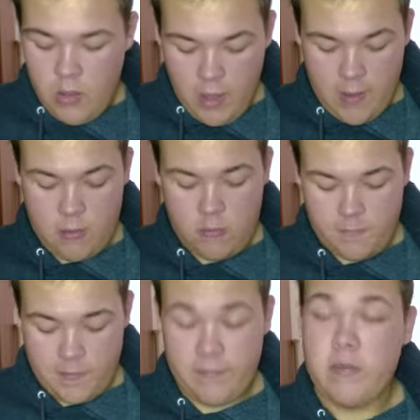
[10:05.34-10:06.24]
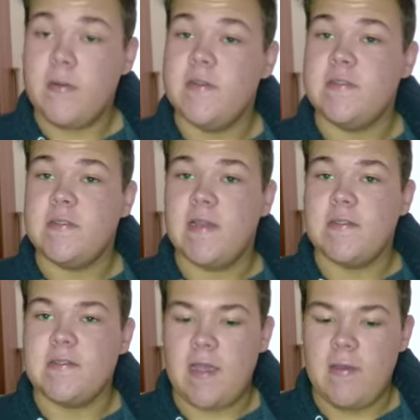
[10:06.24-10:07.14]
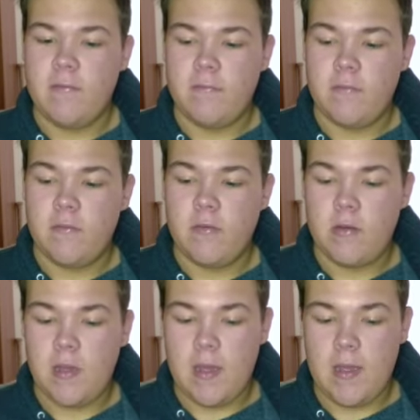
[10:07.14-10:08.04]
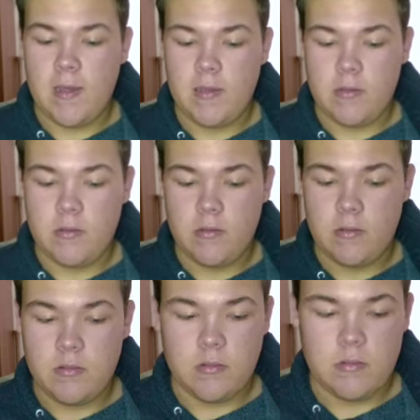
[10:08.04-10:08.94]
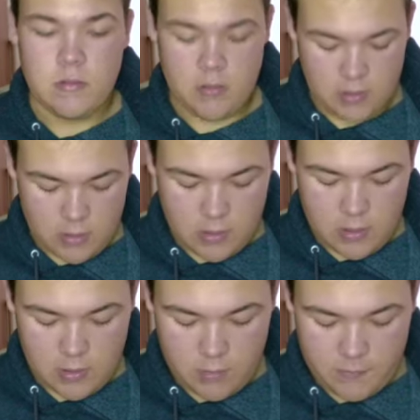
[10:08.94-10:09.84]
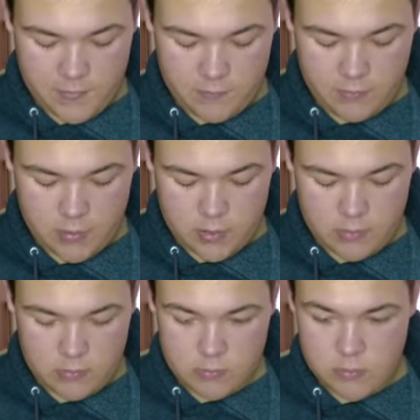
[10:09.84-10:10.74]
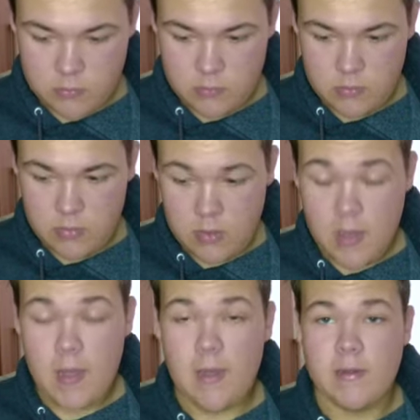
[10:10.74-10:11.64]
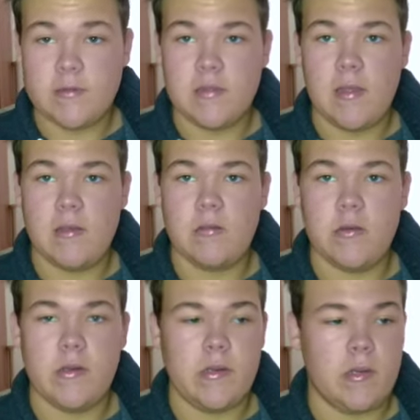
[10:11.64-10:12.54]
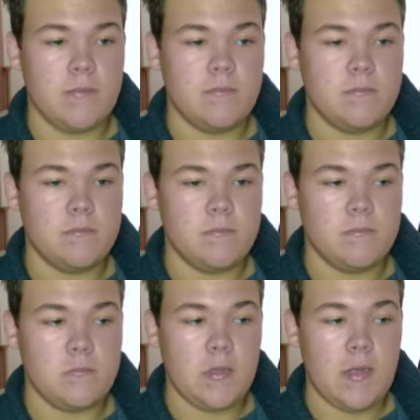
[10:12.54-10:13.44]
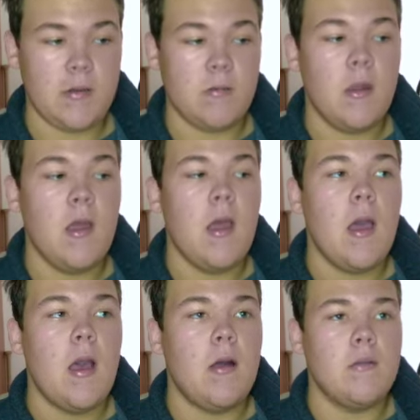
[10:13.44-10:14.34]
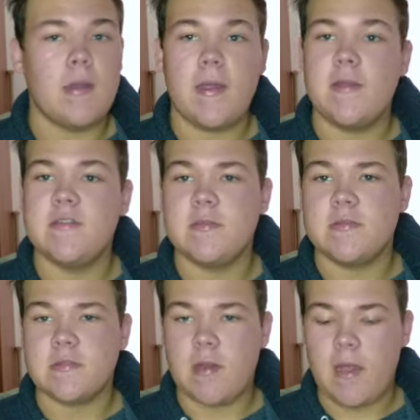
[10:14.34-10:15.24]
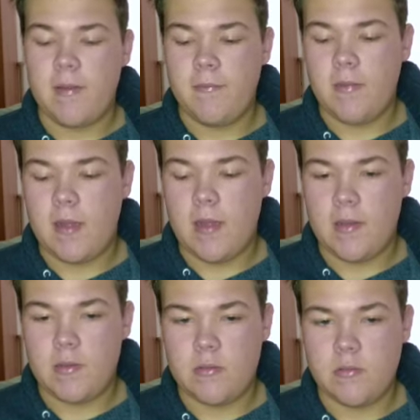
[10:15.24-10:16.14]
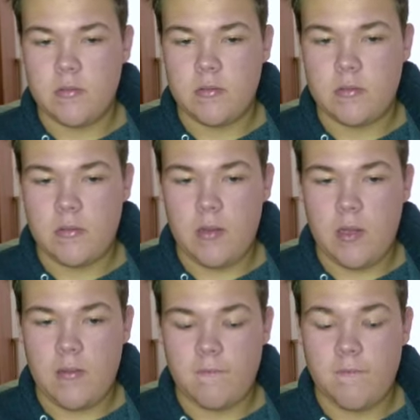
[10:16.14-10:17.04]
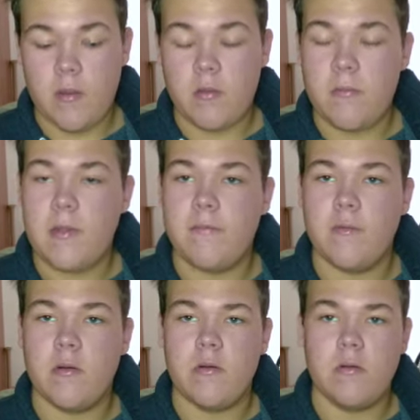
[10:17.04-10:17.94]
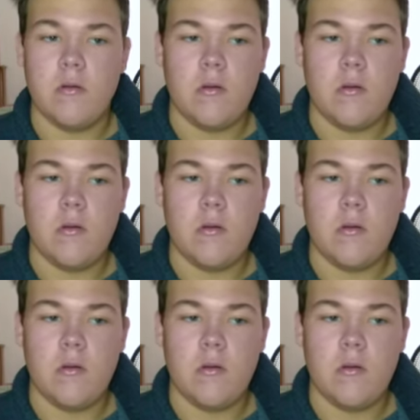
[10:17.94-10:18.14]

I hope everyone stays safe, and I hope everyone has a good um, year. Like and subscribe and um, follow me for